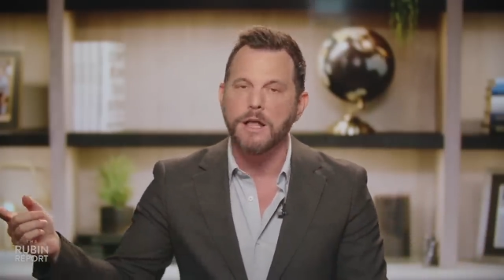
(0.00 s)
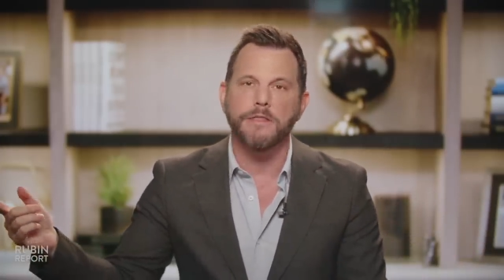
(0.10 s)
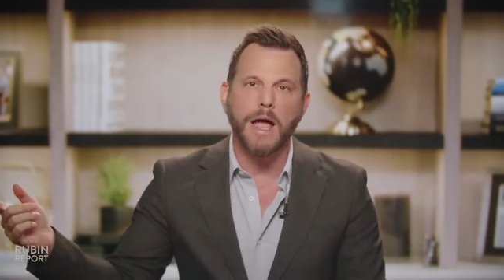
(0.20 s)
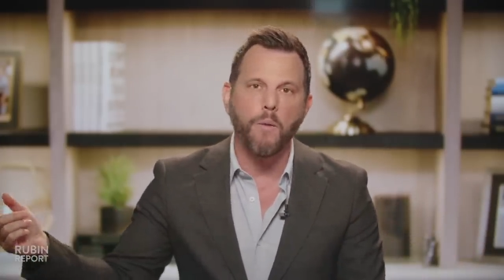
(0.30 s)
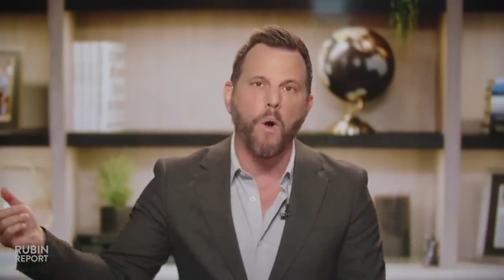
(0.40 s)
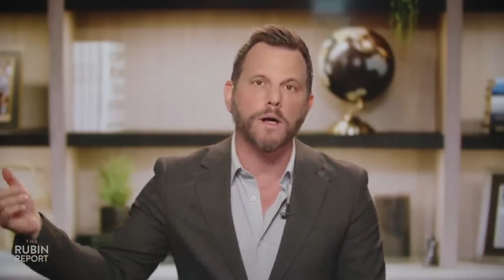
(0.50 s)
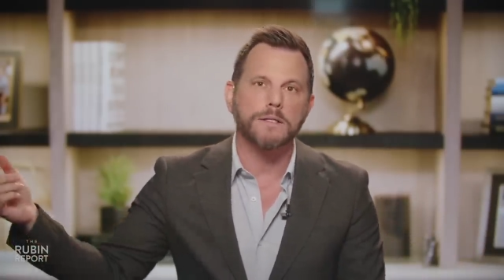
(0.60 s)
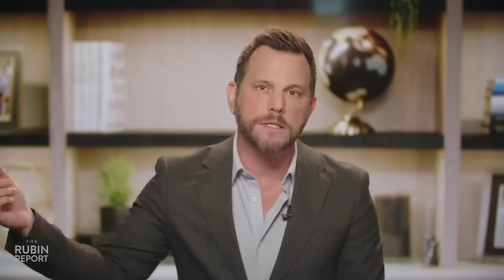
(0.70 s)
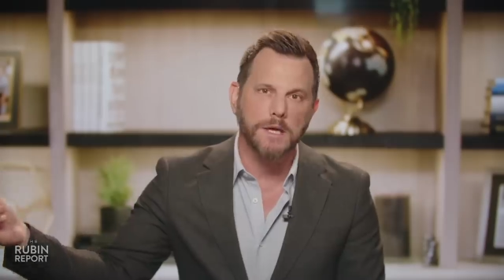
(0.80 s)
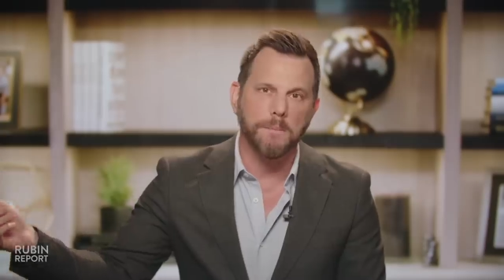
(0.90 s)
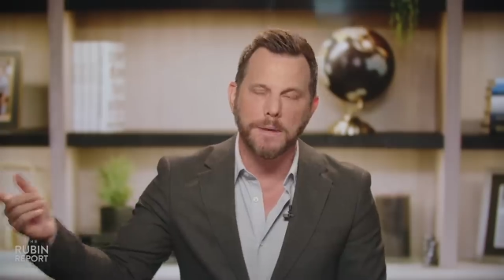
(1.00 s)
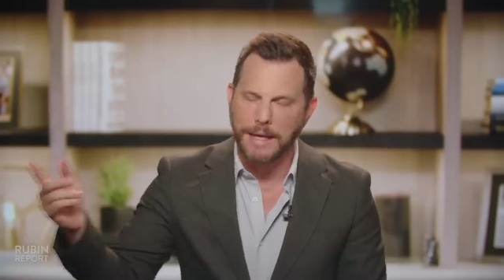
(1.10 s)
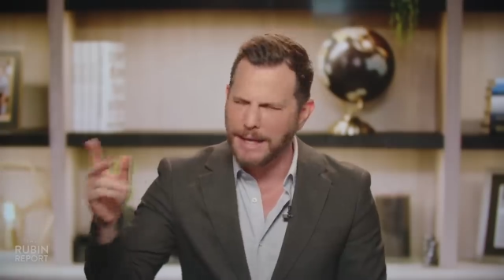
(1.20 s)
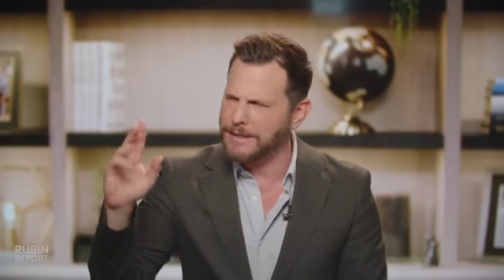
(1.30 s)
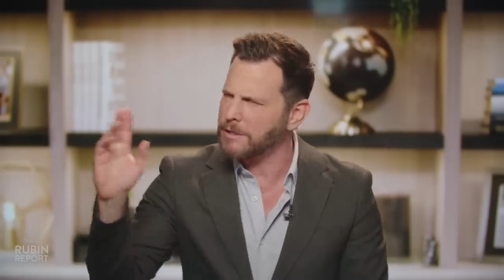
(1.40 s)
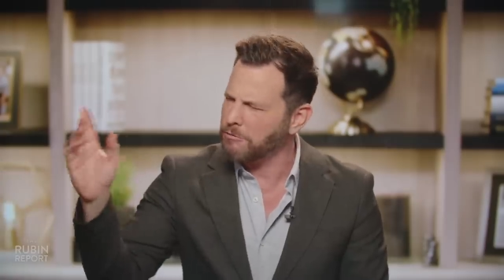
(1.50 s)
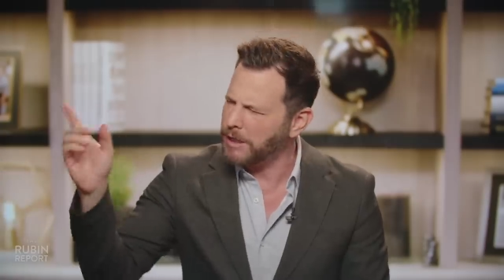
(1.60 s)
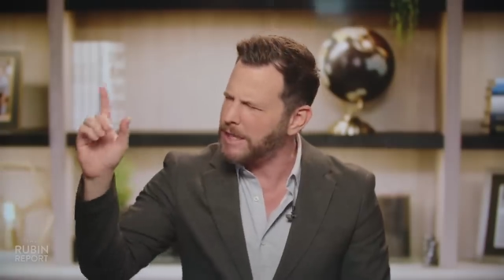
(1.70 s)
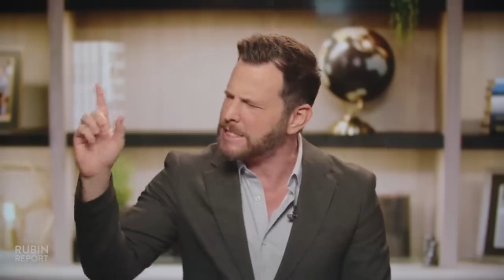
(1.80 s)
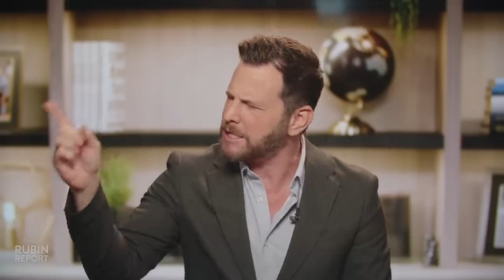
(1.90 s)
they want some kid to
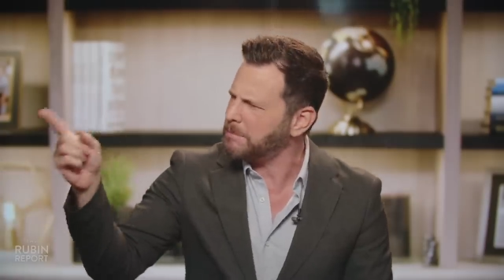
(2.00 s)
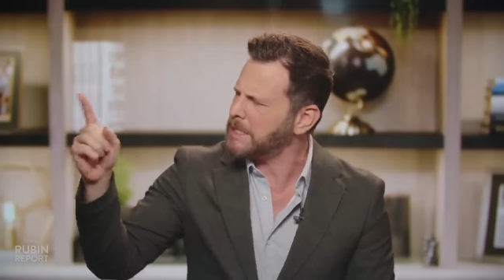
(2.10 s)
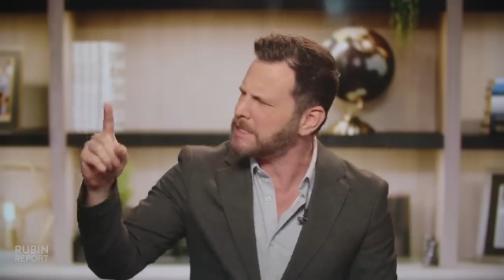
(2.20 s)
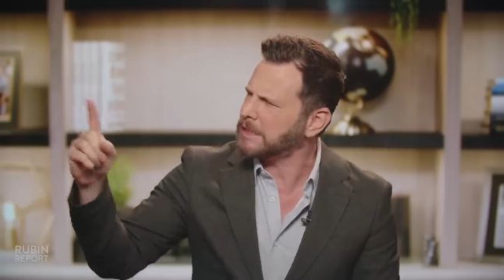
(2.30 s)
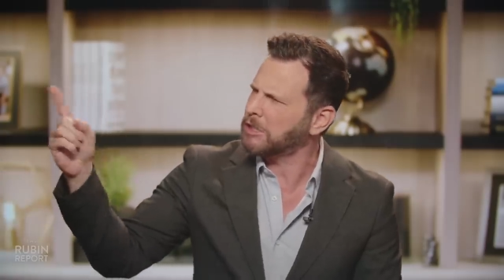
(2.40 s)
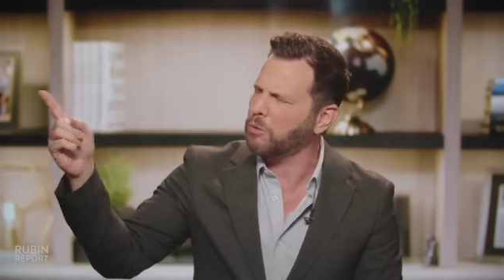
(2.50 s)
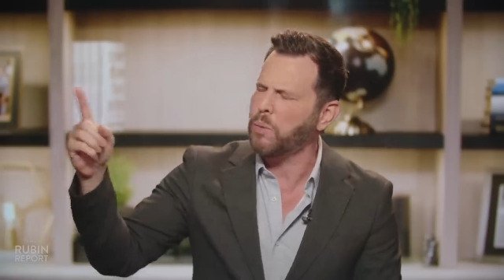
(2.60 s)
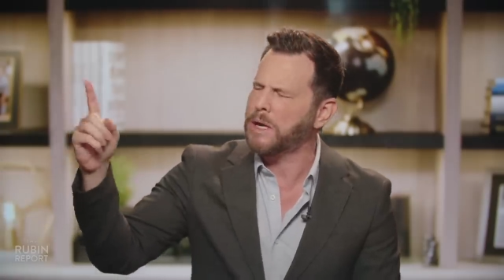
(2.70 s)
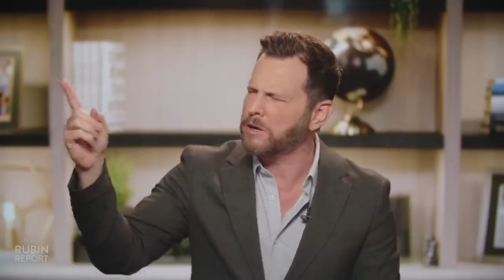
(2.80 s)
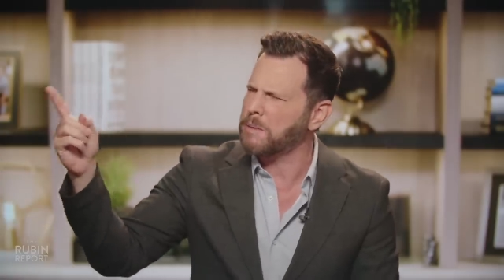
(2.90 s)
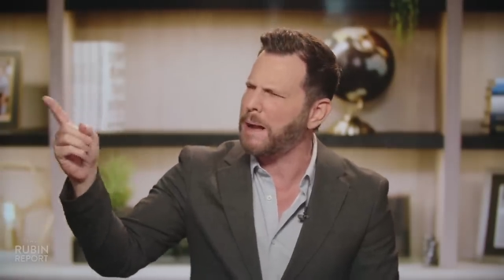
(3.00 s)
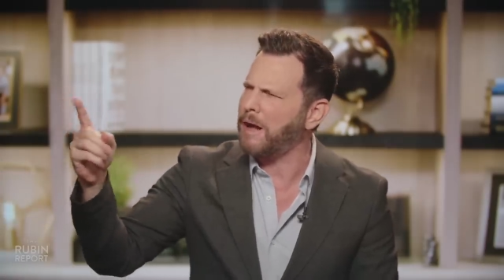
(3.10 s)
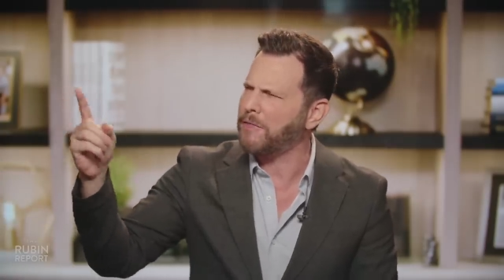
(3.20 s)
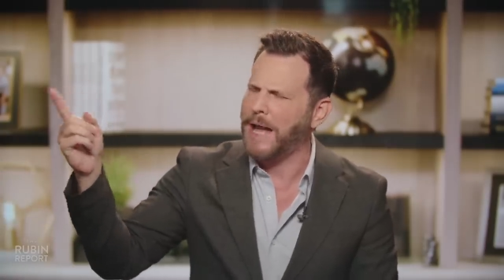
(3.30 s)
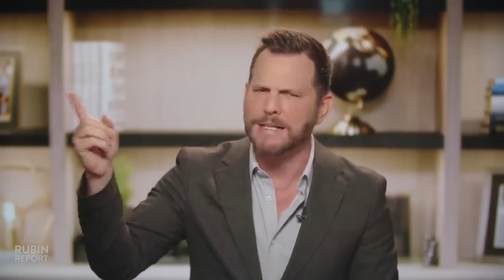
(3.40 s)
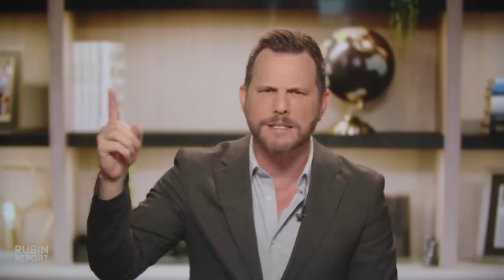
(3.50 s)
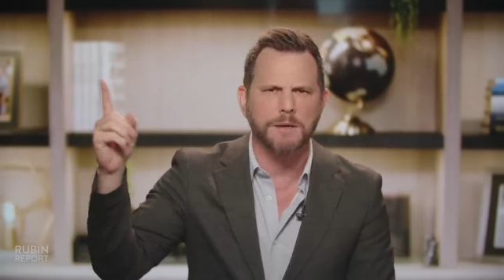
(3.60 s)
realize something's a little weird about that.